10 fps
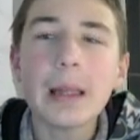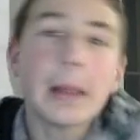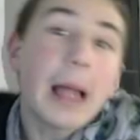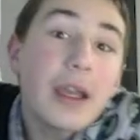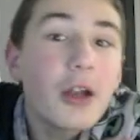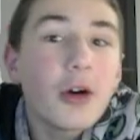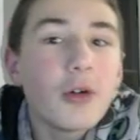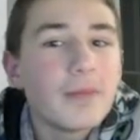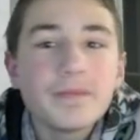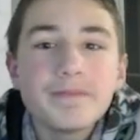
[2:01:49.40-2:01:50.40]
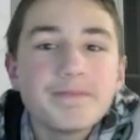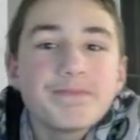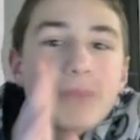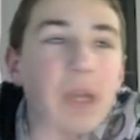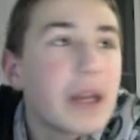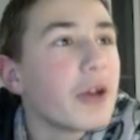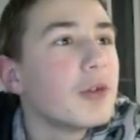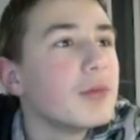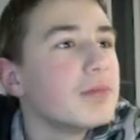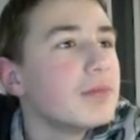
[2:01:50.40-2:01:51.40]
I don't know. I don't know.
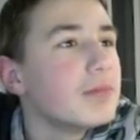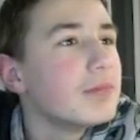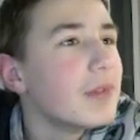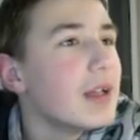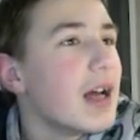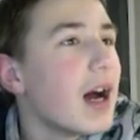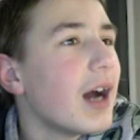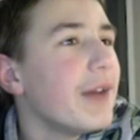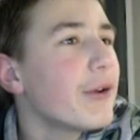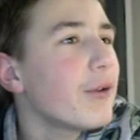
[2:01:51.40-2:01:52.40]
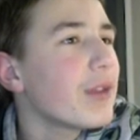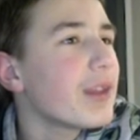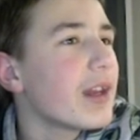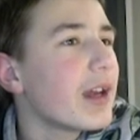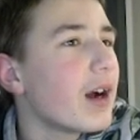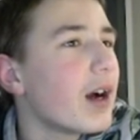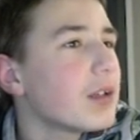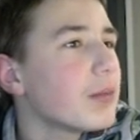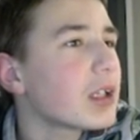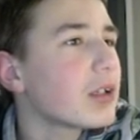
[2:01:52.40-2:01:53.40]
I know that there are
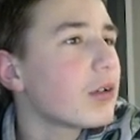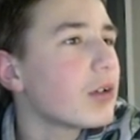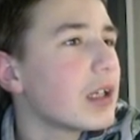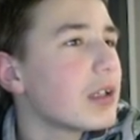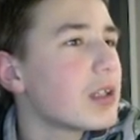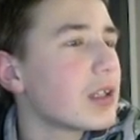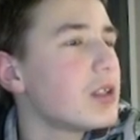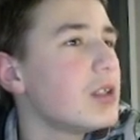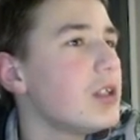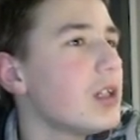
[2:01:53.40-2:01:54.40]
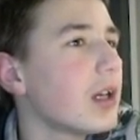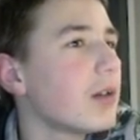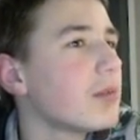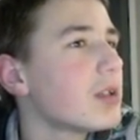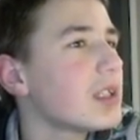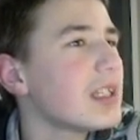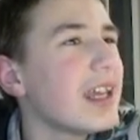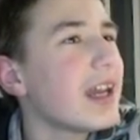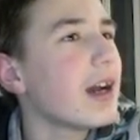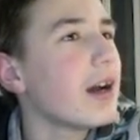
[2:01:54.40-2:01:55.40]
Atomic and Horn and Chess GMs.
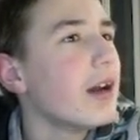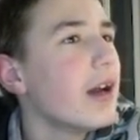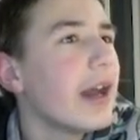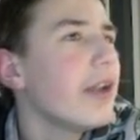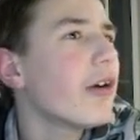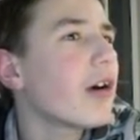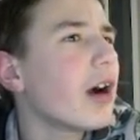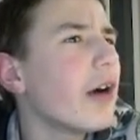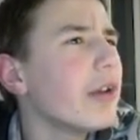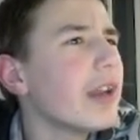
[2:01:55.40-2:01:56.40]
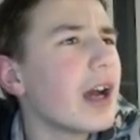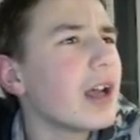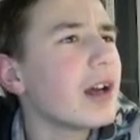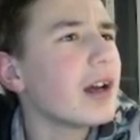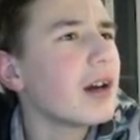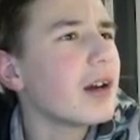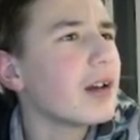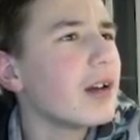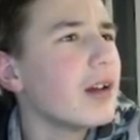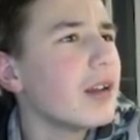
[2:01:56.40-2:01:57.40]
Yeah, I don't know how in
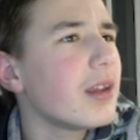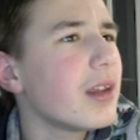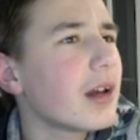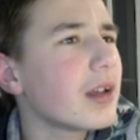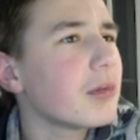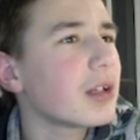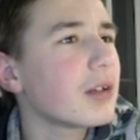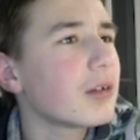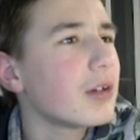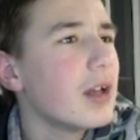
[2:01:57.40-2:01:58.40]
the Atomic and Horn.